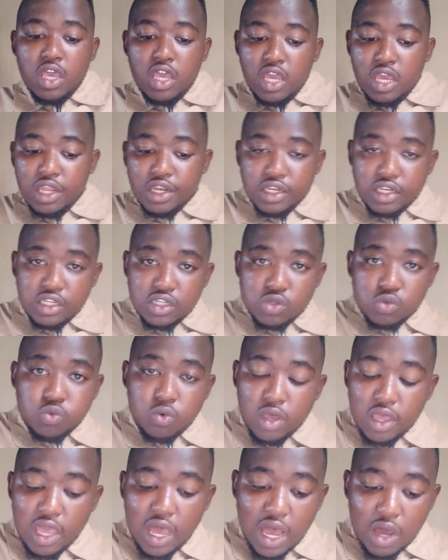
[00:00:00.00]
In this
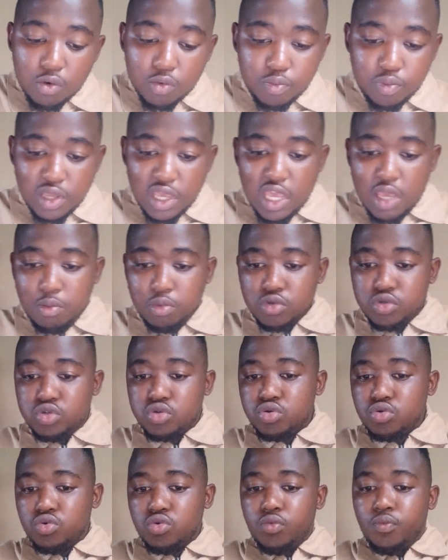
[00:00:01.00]
way, I will be able
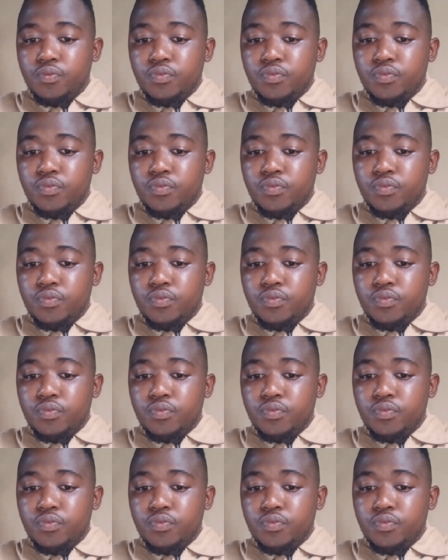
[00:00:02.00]
to